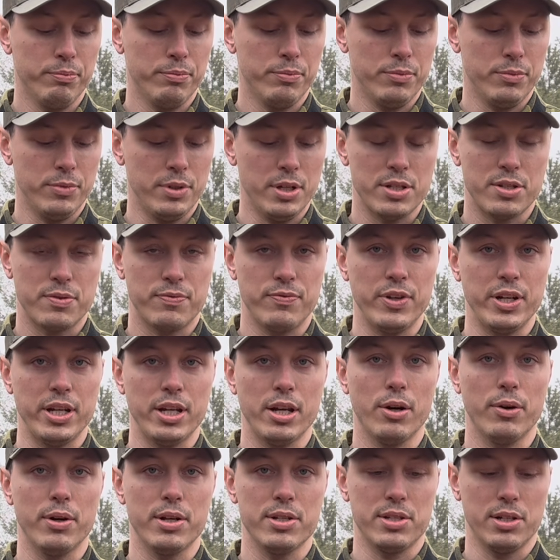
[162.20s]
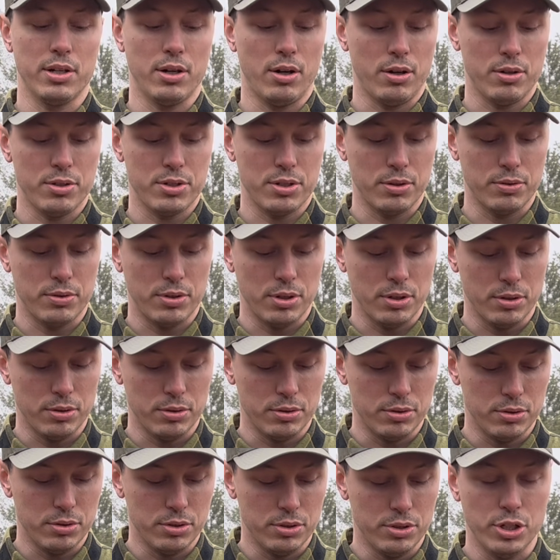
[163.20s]
this video isn't also to
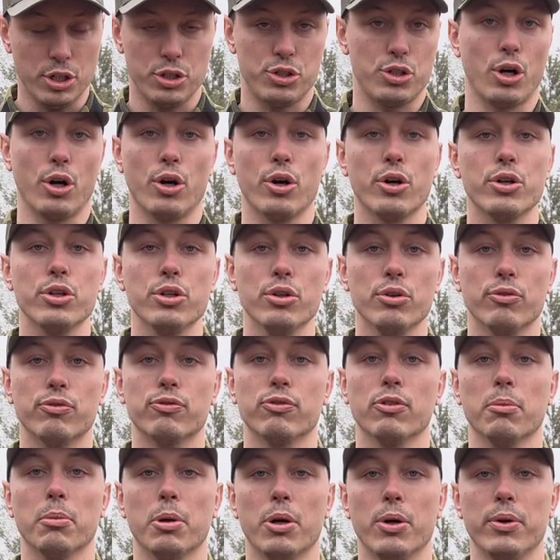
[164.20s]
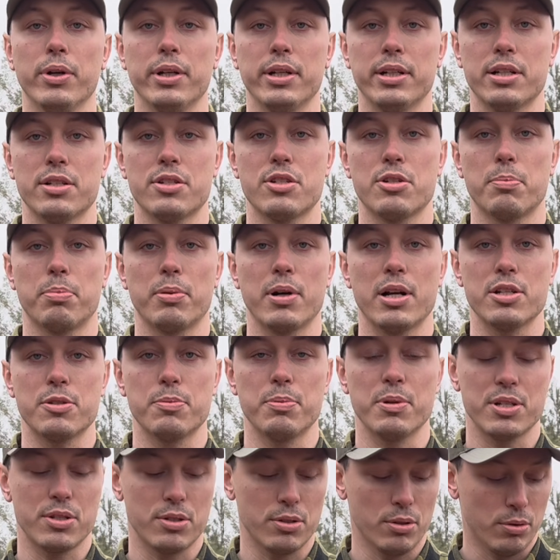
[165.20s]
deter you from owning a suppressed
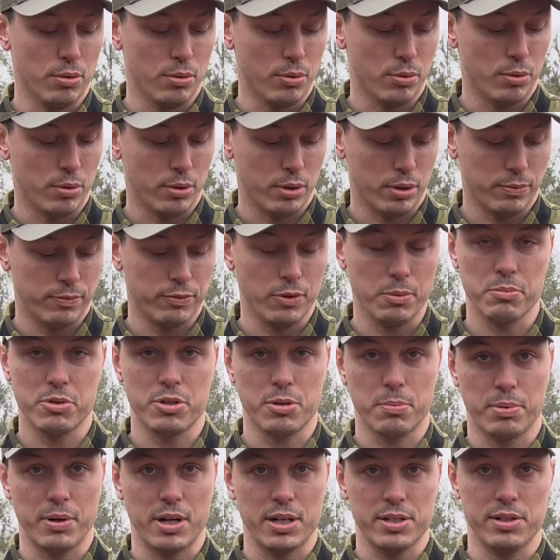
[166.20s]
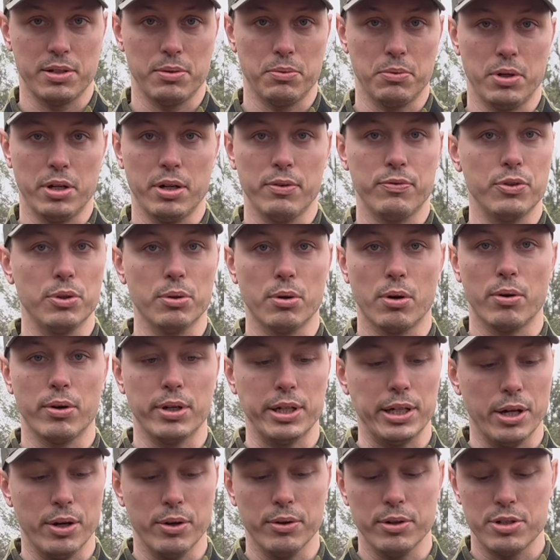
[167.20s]
pistol or from suppressing one if you
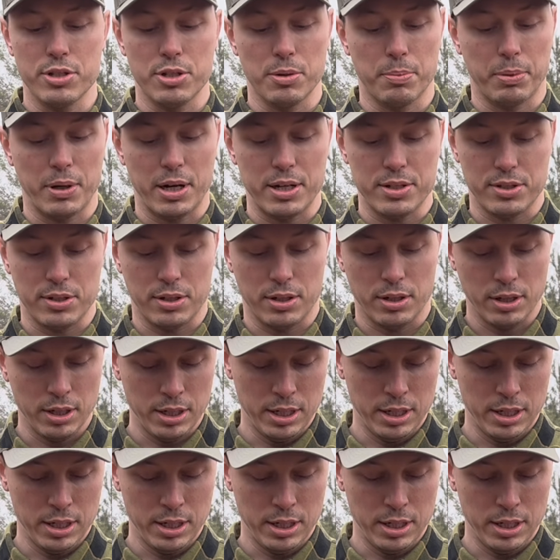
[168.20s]
already own a suppressor.